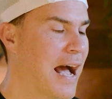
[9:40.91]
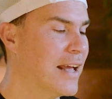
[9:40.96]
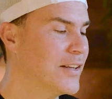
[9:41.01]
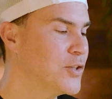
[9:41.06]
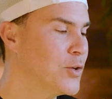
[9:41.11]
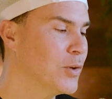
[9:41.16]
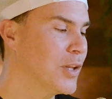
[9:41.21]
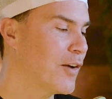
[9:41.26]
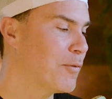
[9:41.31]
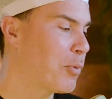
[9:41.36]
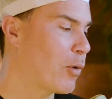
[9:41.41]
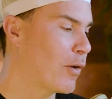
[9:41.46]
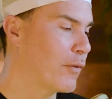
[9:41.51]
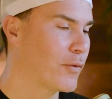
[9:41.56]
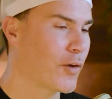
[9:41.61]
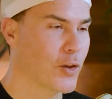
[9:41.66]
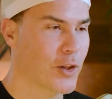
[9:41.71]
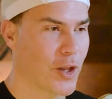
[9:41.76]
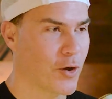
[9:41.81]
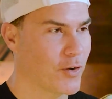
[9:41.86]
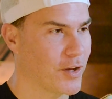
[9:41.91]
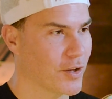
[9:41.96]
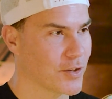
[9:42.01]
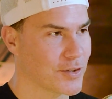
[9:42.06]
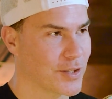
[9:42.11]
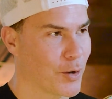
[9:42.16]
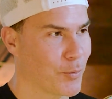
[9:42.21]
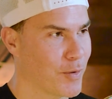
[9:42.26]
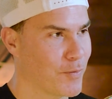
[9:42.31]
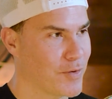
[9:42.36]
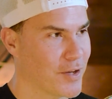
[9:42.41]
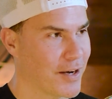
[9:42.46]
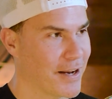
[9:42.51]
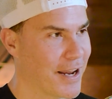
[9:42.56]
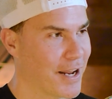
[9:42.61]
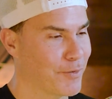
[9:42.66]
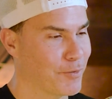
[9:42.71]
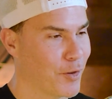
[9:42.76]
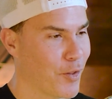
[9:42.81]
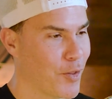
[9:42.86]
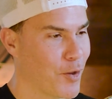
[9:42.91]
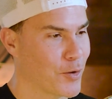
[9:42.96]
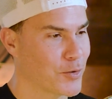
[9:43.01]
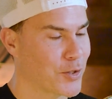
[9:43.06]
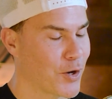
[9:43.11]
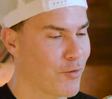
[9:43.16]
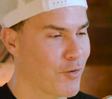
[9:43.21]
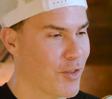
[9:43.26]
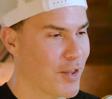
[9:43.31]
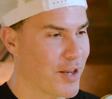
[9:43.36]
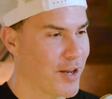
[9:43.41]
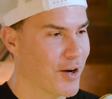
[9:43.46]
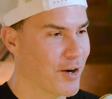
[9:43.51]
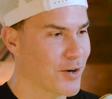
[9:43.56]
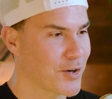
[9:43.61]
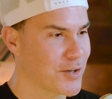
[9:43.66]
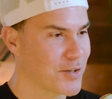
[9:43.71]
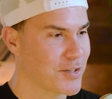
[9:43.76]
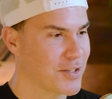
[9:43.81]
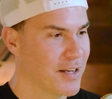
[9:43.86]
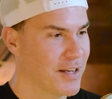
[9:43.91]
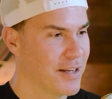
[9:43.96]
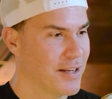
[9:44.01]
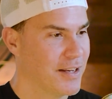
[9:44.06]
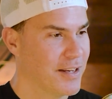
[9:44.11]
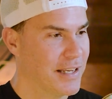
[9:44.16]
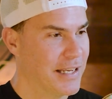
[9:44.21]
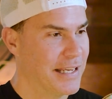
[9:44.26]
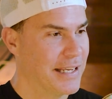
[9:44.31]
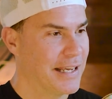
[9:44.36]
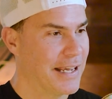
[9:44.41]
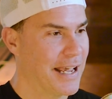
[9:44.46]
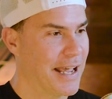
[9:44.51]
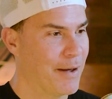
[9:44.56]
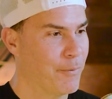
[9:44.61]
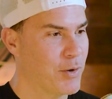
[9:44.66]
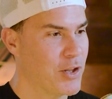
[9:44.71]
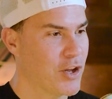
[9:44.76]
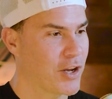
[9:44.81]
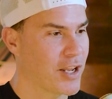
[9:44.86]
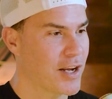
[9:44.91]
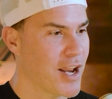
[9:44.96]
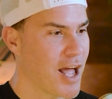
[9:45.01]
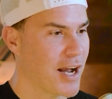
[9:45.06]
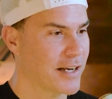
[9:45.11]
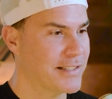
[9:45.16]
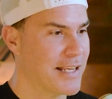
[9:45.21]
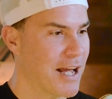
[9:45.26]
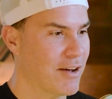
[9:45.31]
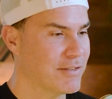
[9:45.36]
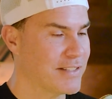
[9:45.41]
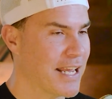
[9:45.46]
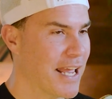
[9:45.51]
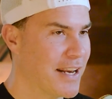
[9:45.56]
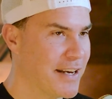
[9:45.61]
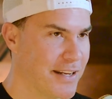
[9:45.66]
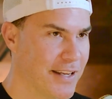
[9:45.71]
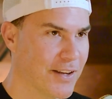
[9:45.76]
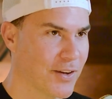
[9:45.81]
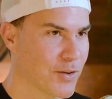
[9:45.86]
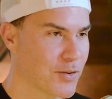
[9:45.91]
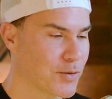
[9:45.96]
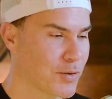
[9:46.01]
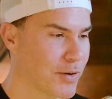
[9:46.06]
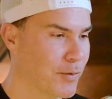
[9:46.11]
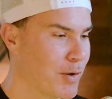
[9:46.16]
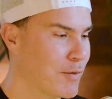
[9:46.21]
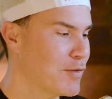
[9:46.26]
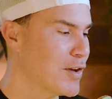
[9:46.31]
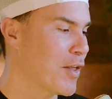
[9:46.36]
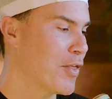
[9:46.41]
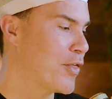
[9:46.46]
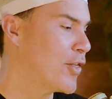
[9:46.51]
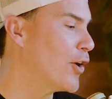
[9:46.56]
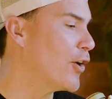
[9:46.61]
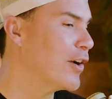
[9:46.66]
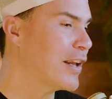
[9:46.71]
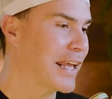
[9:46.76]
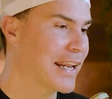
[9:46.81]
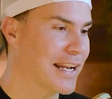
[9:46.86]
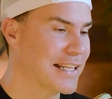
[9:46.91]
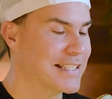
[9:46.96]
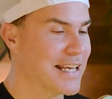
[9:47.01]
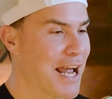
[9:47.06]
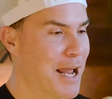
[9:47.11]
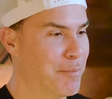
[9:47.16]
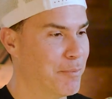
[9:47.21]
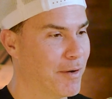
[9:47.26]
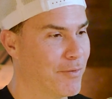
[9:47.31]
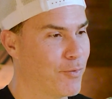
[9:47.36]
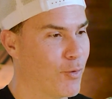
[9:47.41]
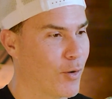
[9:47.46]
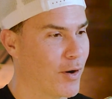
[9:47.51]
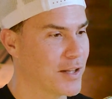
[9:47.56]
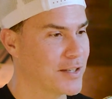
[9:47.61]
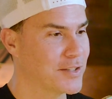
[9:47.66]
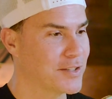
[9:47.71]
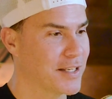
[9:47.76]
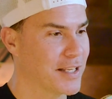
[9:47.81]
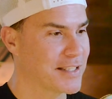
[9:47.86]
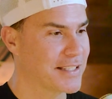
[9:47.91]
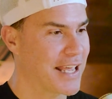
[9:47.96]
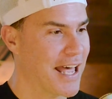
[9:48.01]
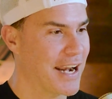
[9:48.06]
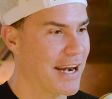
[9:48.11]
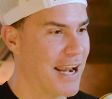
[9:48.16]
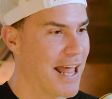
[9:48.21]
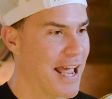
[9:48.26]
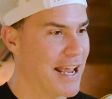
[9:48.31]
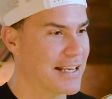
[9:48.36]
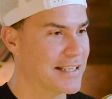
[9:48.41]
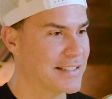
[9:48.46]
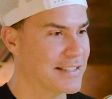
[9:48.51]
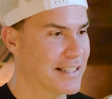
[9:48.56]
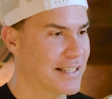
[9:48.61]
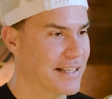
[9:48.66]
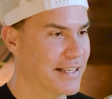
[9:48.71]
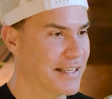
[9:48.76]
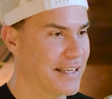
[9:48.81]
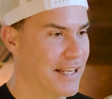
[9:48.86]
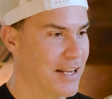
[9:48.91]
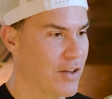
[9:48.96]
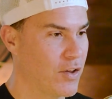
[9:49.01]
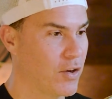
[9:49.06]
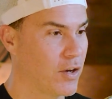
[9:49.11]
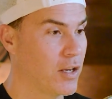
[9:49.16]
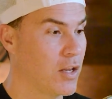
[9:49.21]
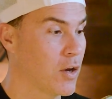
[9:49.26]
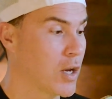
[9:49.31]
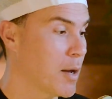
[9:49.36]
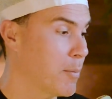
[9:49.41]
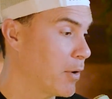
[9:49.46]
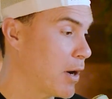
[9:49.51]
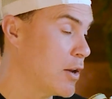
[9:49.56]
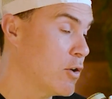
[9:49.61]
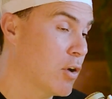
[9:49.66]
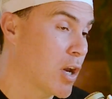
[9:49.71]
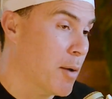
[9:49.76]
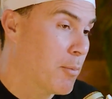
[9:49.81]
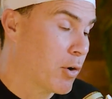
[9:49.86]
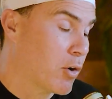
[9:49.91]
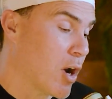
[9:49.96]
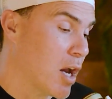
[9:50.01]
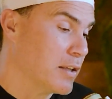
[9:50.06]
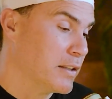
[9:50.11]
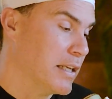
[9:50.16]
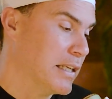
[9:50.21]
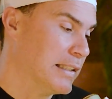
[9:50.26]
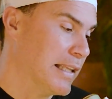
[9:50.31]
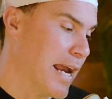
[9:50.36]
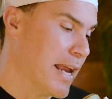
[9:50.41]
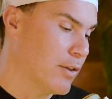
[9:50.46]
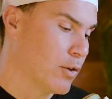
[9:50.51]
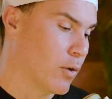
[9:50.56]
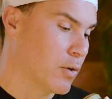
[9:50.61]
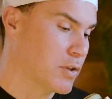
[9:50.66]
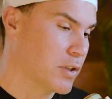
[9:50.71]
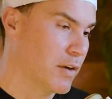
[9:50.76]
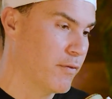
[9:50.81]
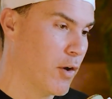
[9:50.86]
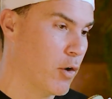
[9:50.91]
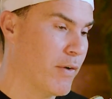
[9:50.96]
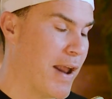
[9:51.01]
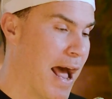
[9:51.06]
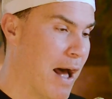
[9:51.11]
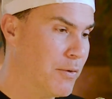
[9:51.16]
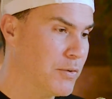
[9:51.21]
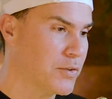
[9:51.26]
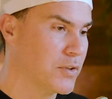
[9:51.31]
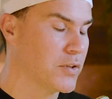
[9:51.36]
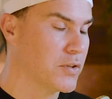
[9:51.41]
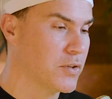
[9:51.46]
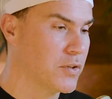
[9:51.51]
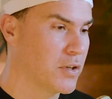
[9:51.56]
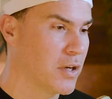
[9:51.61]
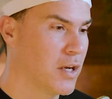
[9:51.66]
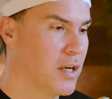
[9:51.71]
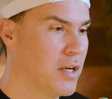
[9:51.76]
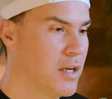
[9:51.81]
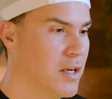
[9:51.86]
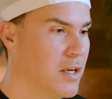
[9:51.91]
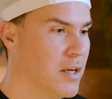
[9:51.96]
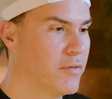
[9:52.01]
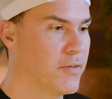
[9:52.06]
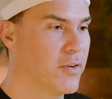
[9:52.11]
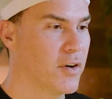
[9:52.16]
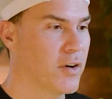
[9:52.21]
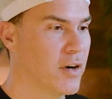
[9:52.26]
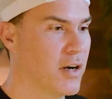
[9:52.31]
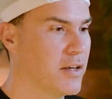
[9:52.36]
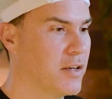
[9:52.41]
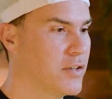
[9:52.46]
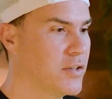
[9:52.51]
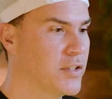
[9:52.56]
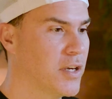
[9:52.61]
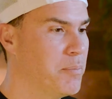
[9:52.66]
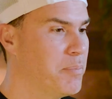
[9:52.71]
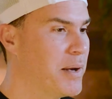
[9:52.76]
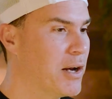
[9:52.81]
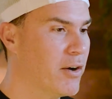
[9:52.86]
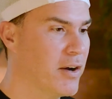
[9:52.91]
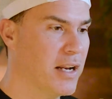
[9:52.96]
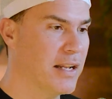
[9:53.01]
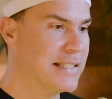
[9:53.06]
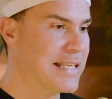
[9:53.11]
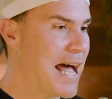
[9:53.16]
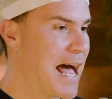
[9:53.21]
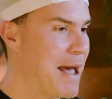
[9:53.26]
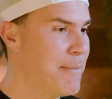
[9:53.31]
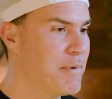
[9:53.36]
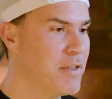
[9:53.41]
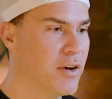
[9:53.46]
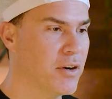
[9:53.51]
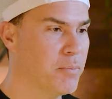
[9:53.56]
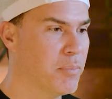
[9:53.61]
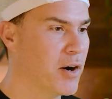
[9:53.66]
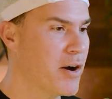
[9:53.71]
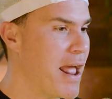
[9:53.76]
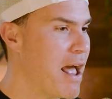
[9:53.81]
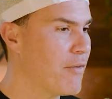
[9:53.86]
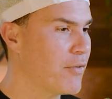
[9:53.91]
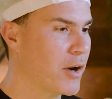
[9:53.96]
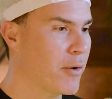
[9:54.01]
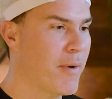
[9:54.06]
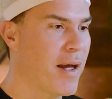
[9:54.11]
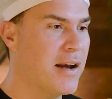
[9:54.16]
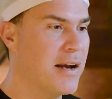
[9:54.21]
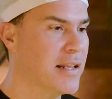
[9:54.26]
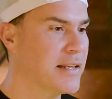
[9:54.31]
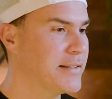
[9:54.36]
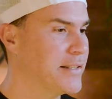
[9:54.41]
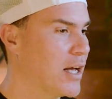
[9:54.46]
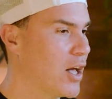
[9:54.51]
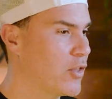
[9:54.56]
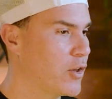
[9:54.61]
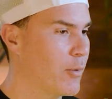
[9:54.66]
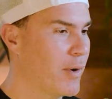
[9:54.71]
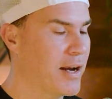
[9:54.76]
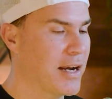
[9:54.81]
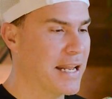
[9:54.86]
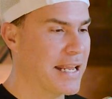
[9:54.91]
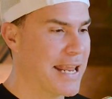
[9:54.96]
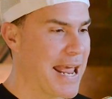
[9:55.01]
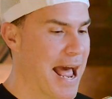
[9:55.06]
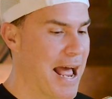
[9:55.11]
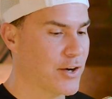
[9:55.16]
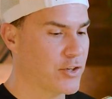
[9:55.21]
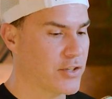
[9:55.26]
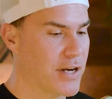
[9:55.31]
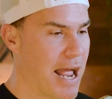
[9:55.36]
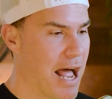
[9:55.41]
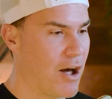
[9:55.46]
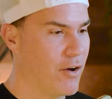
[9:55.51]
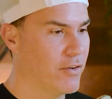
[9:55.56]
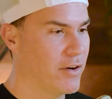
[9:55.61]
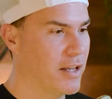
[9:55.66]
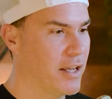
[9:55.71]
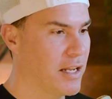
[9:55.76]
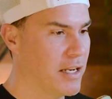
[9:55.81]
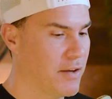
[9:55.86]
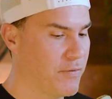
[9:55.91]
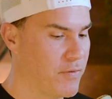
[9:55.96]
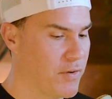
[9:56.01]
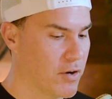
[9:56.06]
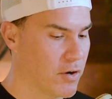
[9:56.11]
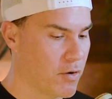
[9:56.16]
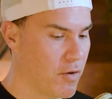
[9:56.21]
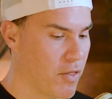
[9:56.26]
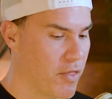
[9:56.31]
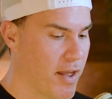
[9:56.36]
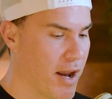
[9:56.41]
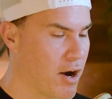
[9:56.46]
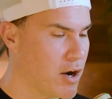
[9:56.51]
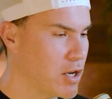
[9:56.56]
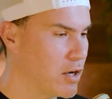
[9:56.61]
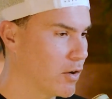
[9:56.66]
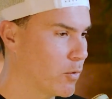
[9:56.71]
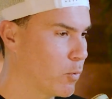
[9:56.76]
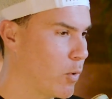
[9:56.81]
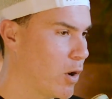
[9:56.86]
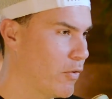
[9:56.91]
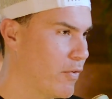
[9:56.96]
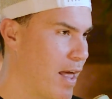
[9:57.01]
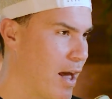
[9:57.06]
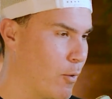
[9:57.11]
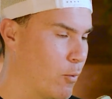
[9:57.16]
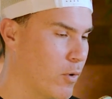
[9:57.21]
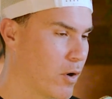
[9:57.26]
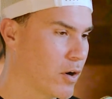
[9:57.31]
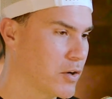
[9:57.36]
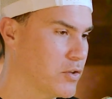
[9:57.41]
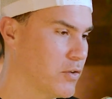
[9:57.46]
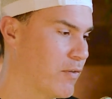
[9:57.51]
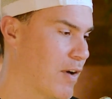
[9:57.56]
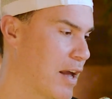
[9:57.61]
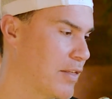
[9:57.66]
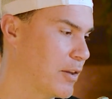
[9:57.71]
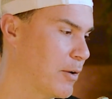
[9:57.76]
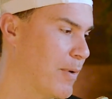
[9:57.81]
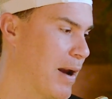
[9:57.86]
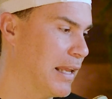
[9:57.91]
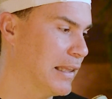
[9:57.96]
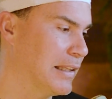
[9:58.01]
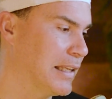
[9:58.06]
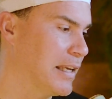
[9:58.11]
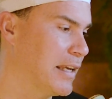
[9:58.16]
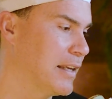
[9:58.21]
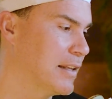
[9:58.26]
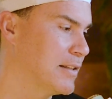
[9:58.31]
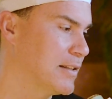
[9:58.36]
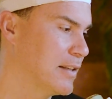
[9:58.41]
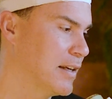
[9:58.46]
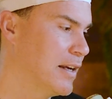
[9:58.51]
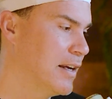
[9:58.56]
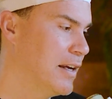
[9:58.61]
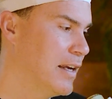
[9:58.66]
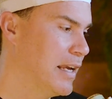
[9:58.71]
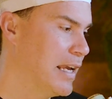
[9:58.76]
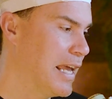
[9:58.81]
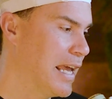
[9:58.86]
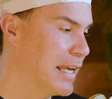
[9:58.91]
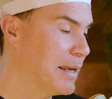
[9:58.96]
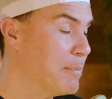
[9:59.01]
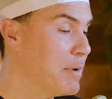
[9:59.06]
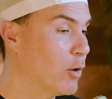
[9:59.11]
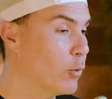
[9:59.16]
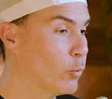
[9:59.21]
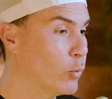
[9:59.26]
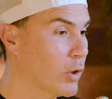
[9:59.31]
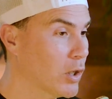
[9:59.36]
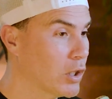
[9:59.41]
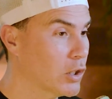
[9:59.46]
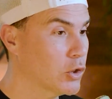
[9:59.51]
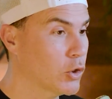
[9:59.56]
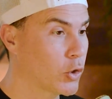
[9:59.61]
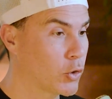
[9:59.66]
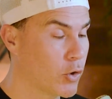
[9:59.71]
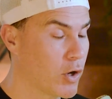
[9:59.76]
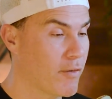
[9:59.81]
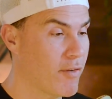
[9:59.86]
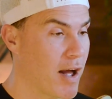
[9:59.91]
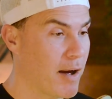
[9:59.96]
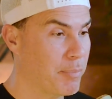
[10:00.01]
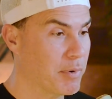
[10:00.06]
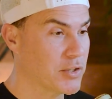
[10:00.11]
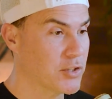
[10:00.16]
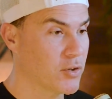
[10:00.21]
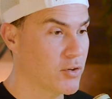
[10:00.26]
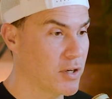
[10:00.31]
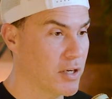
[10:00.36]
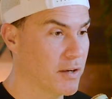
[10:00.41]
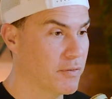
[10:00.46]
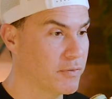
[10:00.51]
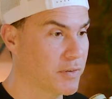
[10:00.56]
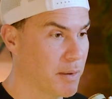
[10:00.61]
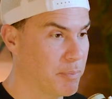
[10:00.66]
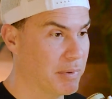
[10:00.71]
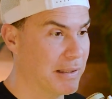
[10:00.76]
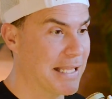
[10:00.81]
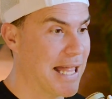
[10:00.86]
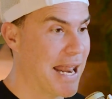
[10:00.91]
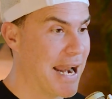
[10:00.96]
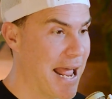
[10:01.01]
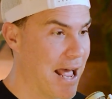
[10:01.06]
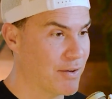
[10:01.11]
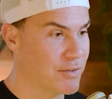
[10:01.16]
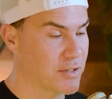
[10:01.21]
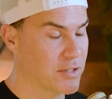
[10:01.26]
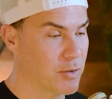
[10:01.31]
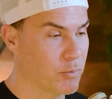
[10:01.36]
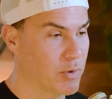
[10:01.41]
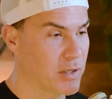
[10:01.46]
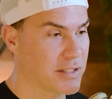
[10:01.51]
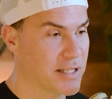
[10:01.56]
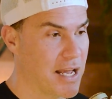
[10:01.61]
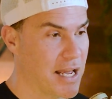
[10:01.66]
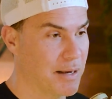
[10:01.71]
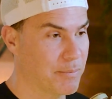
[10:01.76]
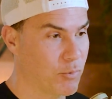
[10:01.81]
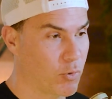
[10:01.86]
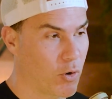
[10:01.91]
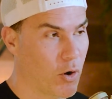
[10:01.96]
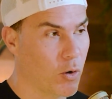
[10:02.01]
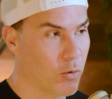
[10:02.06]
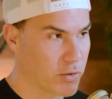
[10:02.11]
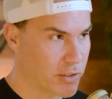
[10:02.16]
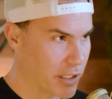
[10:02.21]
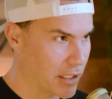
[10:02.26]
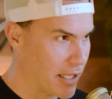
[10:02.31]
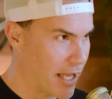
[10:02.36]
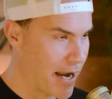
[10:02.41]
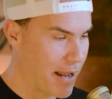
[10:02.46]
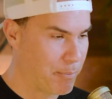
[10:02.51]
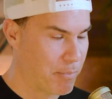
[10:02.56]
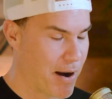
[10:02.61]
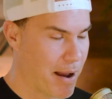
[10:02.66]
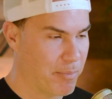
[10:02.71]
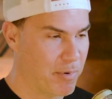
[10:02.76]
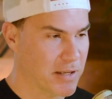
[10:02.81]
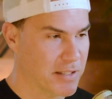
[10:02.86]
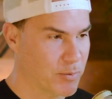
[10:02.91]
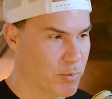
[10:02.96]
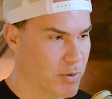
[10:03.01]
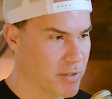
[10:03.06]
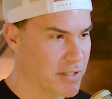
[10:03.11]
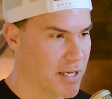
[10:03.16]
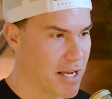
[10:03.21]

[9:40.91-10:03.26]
I do love portfolio deals though. We've done a handful of those over the years. And when you can knock down 10 deals, or we've done 30 at a time before, it's kind of nice to, you come across these landlords that have owned houses for some period of time and they're burnt out. They're ready to sell. They're ready to cash out. And if you're there, you're well networked, you've got the right leads. It can be a real lucrative opportunity to flip a lot of houses at one time or wholesale a lot of properties at